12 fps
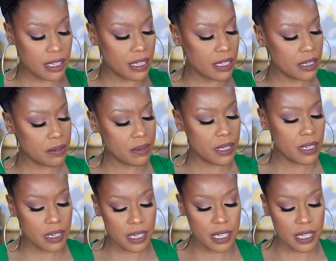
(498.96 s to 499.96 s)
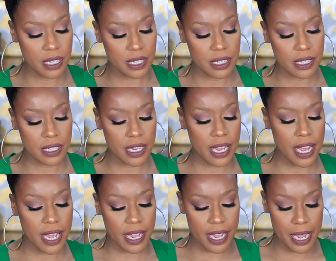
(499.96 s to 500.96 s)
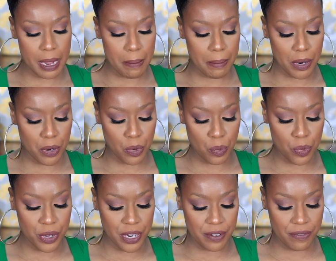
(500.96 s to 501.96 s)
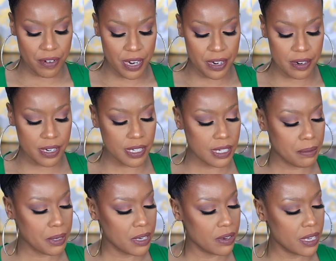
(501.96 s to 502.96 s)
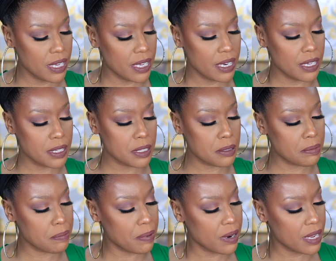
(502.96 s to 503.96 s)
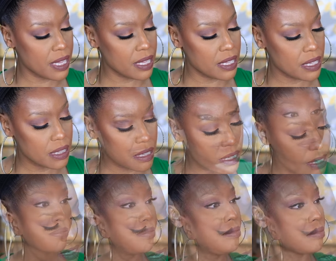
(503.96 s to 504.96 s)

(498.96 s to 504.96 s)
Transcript: this one is a amber woody fragrance. Let me go ahead and spray this.